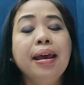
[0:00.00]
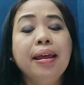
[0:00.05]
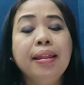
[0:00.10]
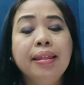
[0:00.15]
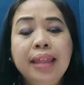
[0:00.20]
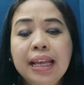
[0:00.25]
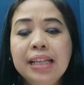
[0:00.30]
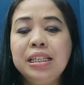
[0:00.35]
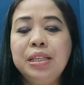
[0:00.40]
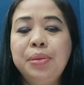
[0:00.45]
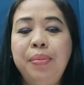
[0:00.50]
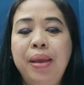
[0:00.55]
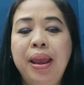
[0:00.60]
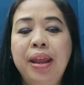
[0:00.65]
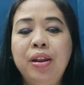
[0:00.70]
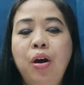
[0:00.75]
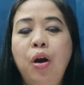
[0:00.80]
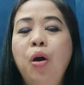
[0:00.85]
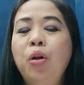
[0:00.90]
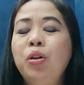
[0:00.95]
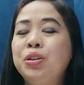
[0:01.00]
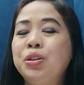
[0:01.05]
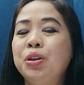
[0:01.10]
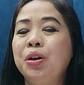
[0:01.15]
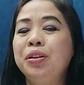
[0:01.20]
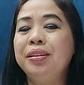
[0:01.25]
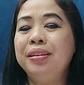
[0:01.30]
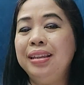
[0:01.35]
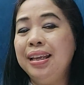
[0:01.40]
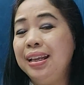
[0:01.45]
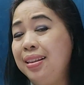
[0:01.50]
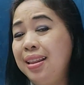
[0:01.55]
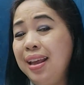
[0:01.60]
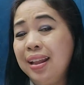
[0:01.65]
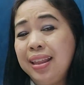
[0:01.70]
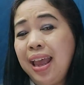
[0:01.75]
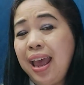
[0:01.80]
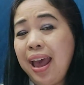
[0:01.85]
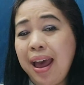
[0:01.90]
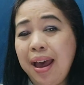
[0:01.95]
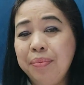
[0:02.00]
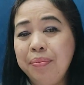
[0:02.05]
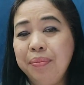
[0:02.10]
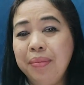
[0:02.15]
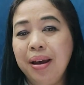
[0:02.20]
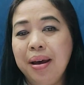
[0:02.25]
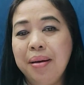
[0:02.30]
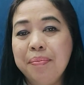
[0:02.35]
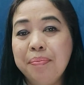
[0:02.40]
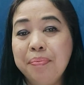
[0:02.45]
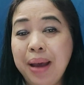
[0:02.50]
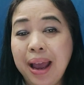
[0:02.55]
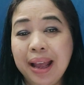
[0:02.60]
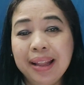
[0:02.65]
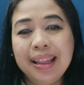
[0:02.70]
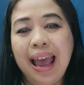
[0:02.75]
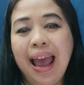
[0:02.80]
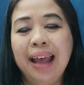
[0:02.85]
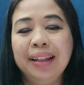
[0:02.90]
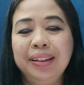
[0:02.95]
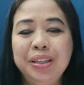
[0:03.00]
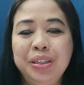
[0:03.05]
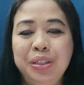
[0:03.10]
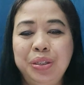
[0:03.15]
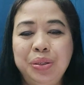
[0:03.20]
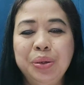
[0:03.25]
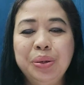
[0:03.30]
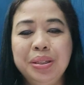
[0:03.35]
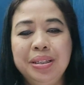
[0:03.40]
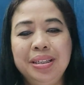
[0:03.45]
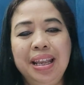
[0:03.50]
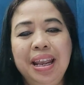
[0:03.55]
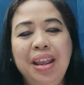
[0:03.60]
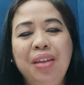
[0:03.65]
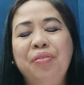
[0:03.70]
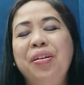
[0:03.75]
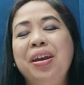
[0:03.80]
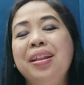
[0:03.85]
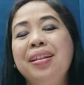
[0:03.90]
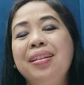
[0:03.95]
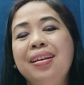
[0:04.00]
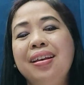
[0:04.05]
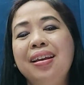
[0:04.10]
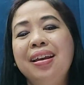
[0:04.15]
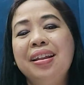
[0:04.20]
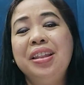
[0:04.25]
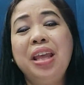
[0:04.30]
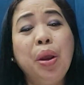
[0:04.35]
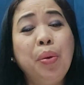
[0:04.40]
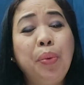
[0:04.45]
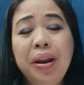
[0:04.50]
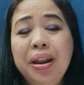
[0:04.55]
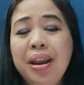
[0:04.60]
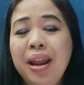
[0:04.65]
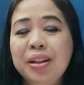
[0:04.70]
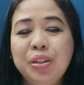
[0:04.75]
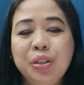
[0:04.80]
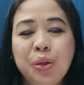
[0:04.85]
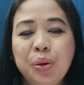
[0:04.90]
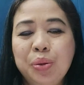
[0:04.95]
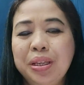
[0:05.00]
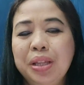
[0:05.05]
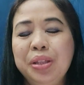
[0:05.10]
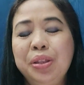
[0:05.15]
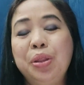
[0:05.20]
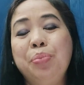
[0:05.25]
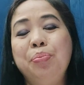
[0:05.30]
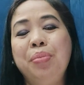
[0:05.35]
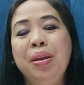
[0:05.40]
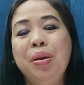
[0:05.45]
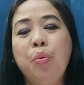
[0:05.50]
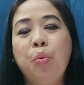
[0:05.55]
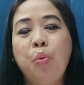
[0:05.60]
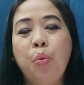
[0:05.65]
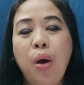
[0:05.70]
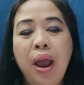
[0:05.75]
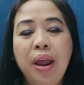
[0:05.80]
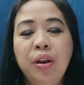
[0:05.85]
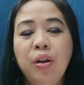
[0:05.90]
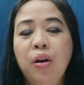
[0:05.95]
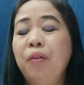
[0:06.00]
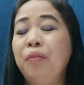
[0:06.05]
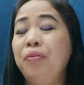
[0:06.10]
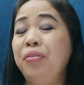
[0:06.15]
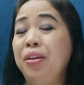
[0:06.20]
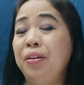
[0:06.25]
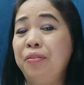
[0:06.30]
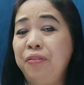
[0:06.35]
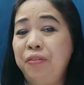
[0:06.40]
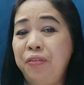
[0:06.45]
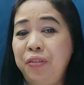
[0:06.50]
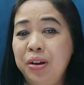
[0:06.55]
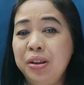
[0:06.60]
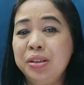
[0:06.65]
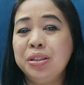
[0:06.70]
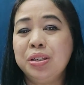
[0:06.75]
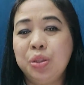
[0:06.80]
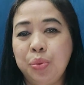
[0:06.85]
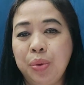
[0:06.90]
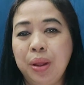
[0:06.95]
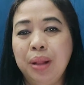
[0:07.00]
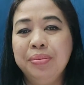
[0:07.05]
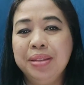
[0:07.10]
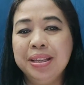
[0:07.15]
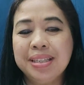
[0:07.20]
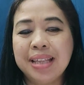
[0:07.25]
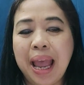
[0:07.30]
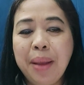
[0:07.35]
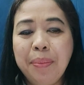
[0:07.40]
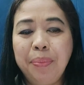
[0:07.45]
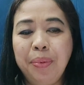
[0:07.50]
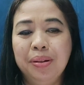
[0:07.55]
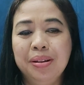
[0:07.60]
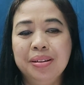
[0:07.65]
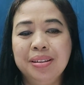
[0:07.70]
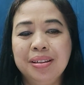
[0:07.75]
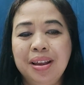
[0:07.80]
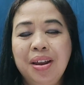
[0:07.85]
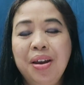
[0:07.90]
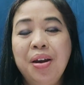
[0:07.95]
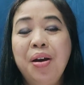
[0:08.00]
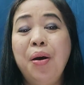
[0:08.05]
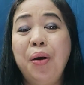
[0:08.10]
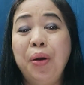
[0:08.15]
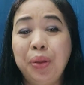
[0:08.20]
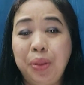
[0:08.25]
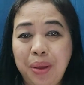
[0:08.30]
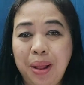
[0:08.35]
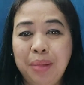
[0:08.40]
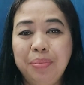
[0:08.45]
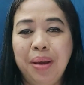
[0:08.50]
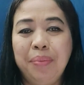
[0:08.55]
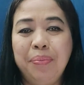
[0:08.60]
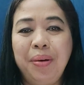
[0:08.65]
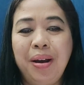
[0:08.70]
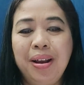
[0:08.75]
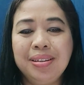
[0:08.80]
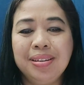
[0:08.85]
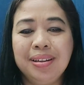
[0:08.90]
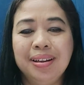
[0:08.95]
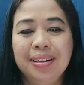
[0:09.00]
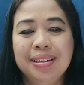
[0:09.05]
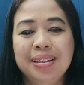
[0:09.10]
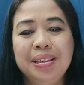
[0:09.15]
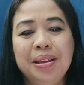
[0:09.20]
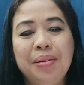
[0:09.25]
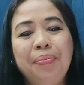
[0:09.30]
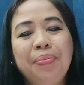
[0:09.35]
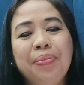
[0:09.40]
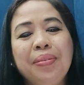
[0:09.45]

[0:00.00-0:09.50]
These men also did not have bad attitudes, even they were not chosen to be one of the first 12 disciples or 12 apostles.